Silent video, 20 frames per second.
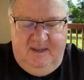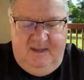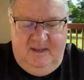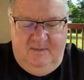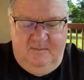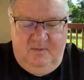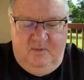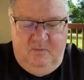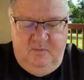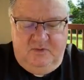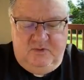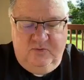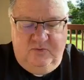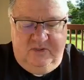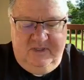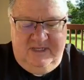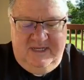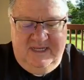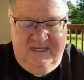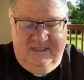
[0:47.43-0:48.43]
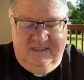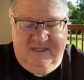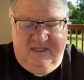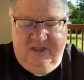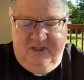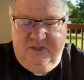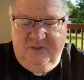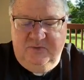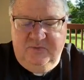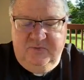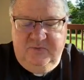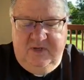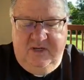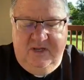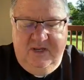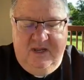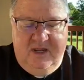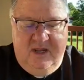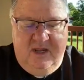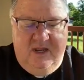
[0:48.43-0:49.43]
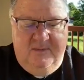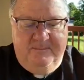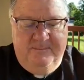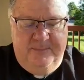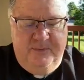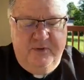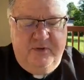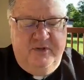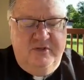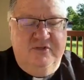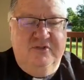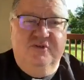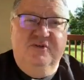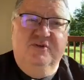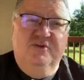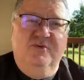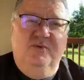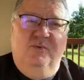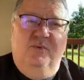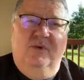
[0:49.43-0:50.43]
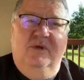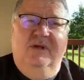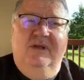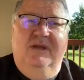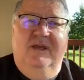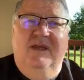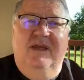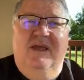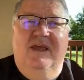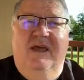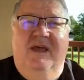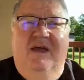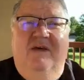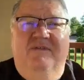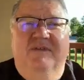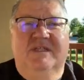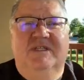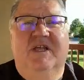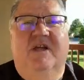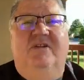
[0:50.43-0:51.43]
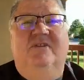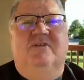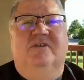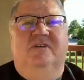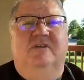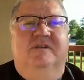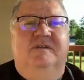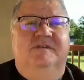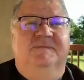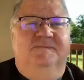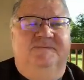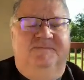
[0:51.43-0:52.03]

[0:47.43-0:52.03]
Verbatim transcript: um, which will conclude Book 2 of the Psalter.